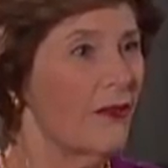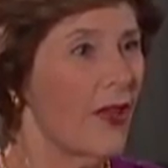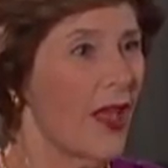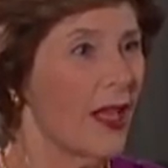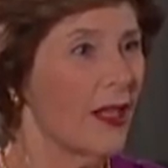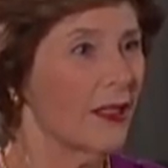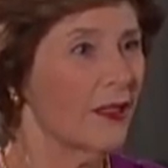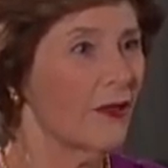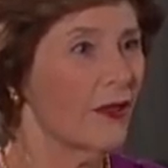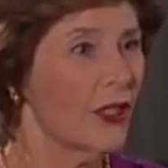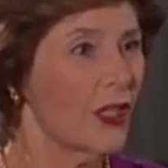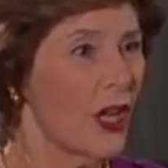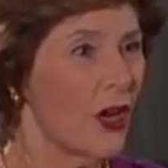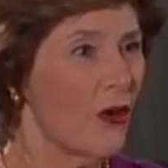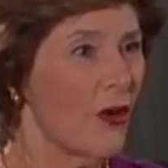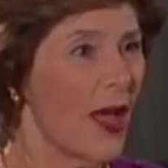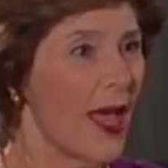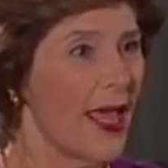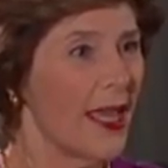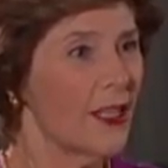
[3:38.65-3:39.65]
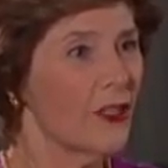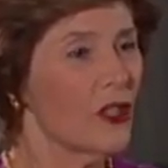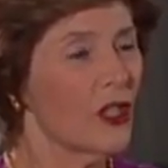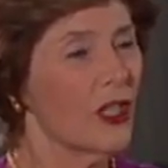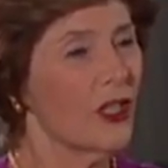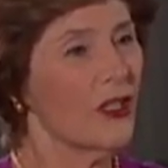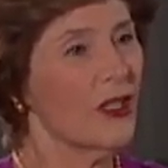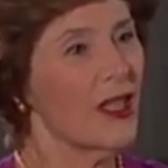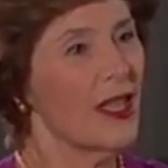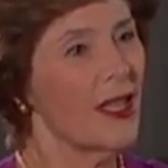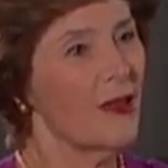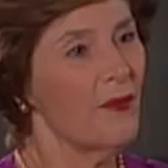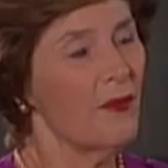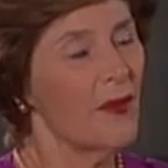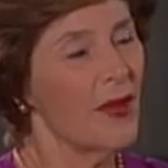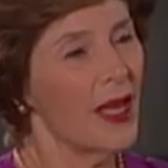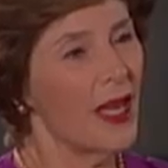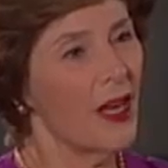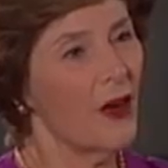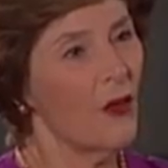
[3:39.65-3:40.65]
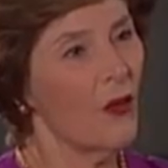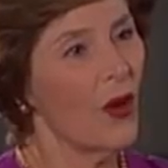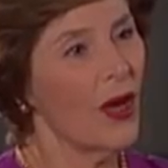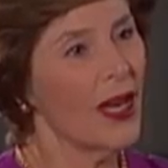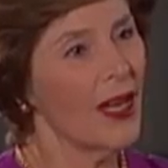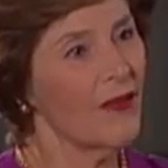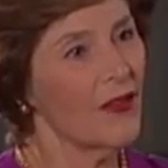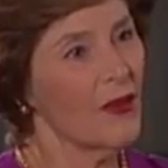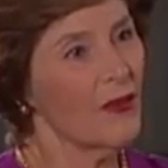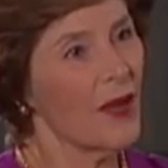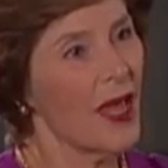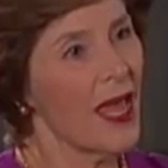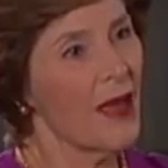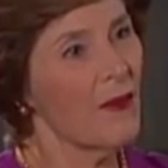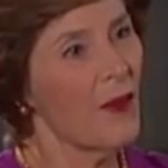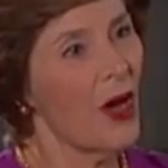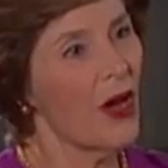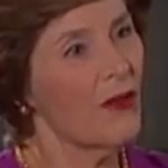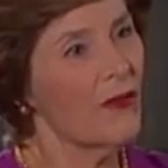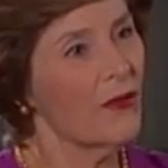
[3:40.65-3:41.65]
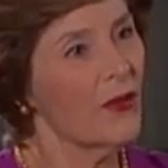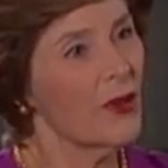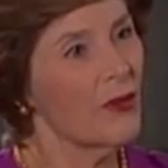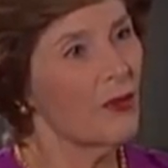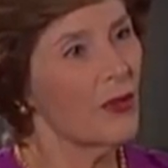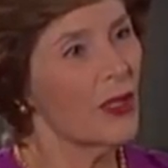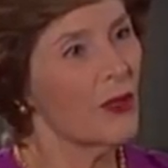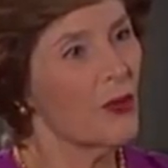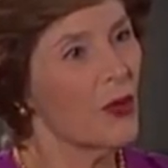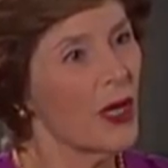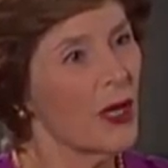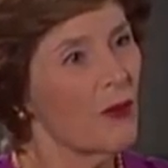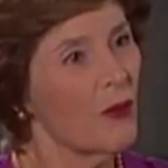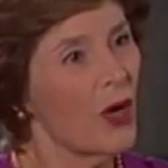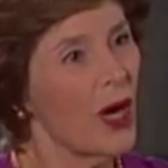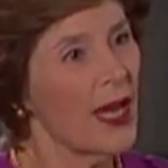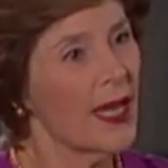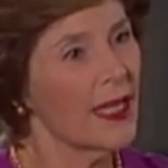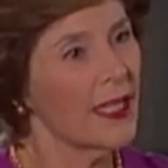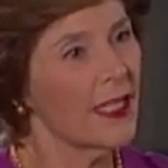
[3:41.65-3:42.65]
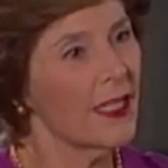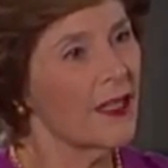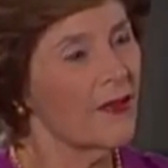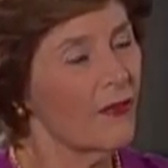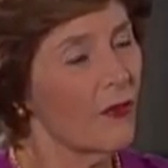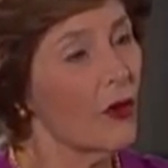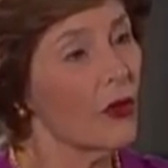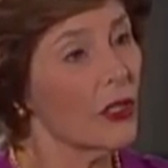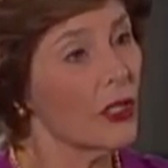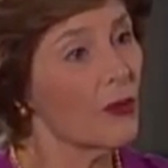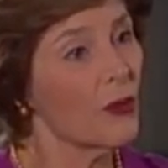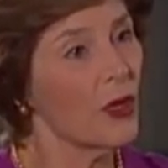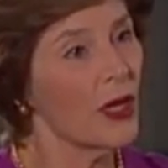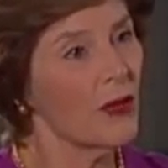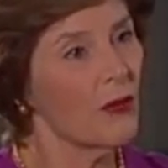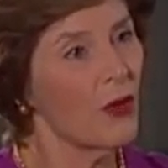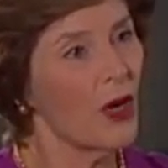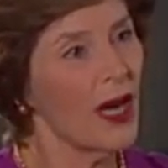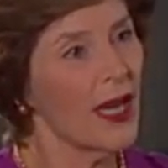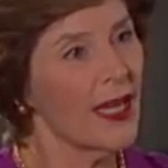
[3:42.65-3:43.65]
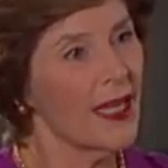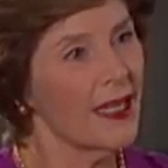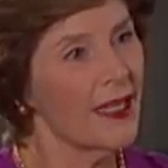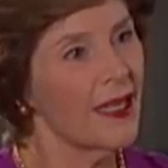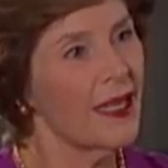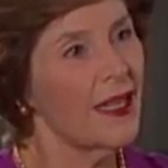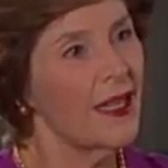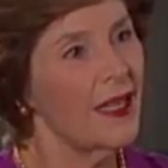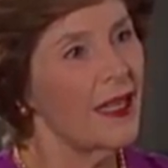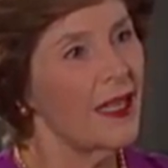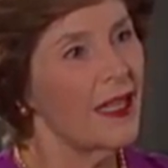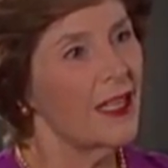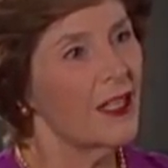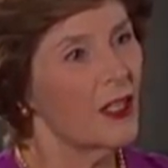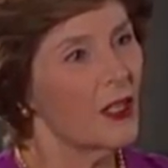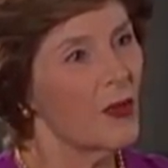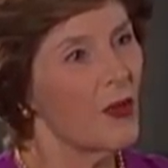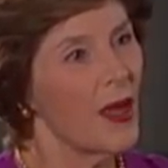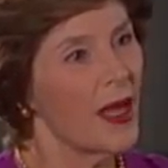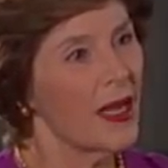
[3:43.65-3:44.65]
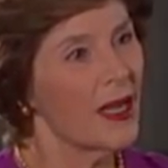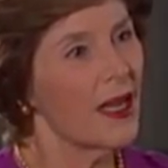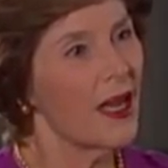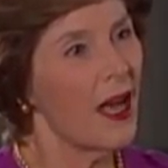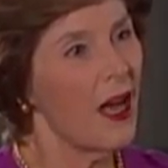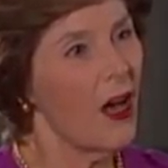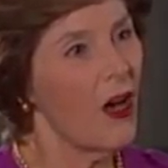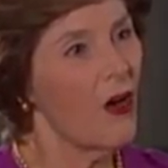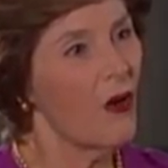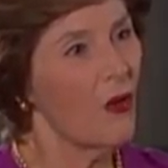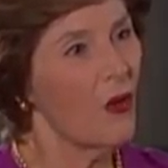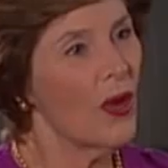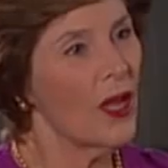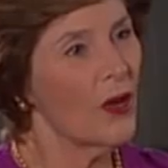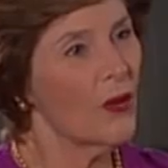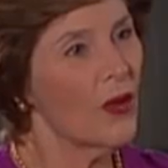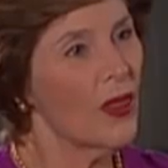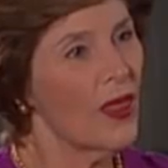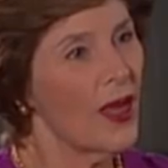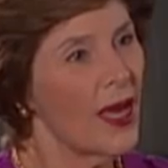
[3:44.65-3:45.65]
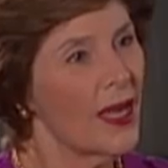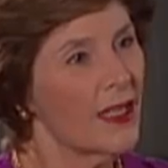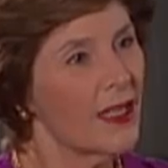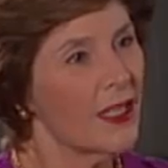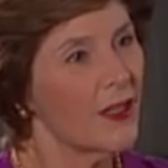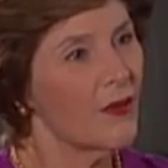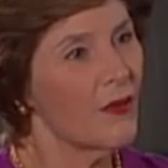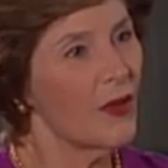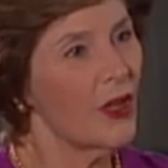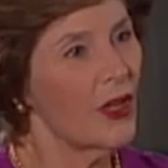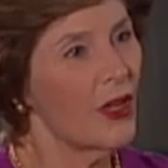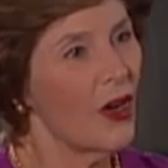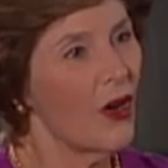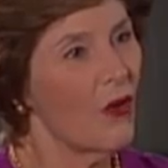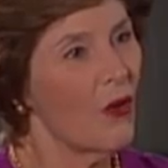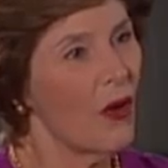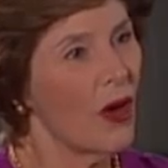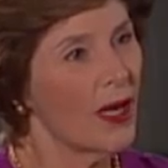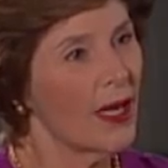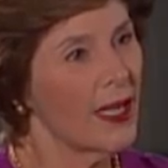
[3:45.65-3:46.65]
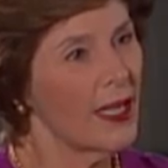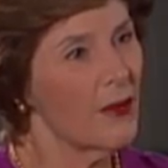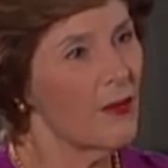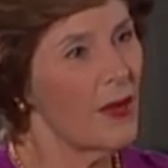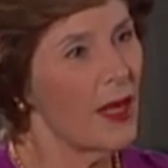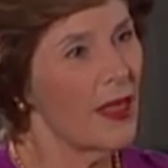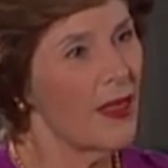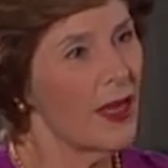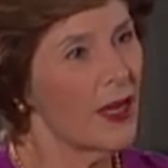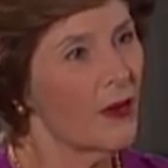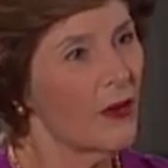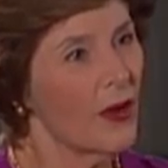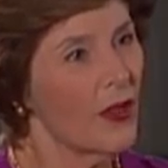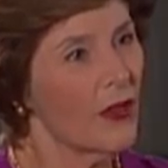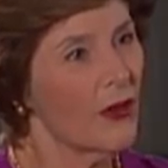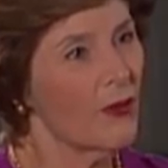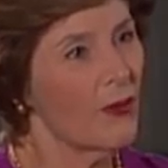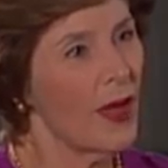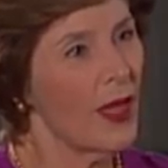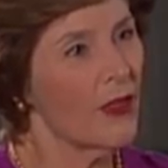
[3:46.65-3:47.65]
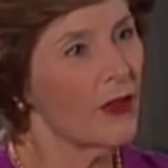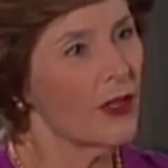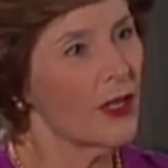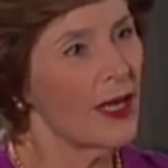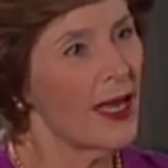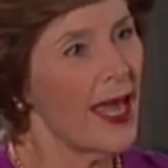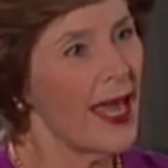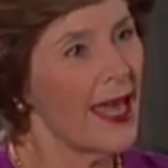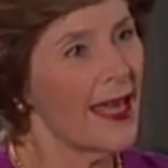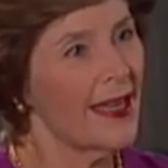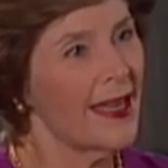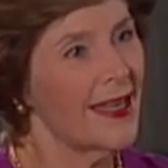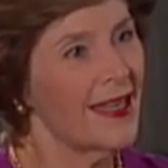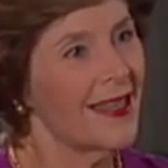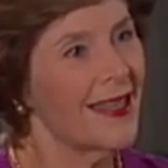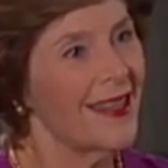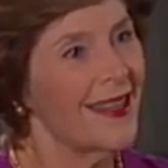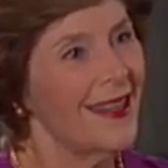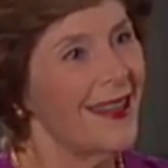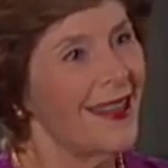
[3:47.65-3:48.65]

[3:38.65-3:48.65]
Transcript: felt so anxious that uh, one of them came home from spring break and for spring break and spent a whole week with us, you know, wanting to be there with her mother and dad. And